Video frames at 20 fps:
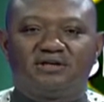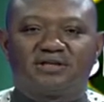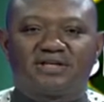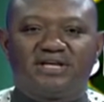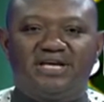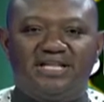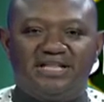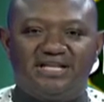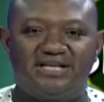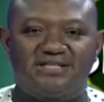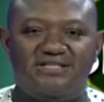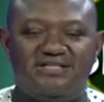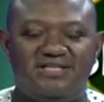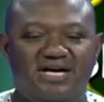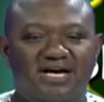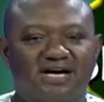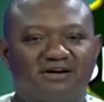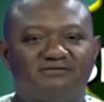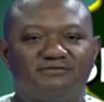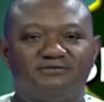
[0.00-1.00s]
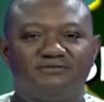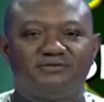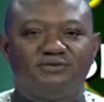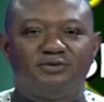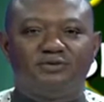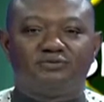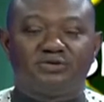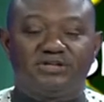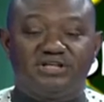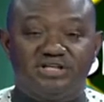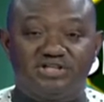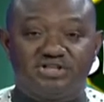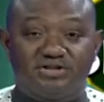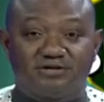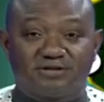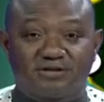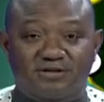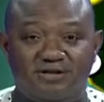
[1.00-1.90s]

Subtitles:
Killings have no religion.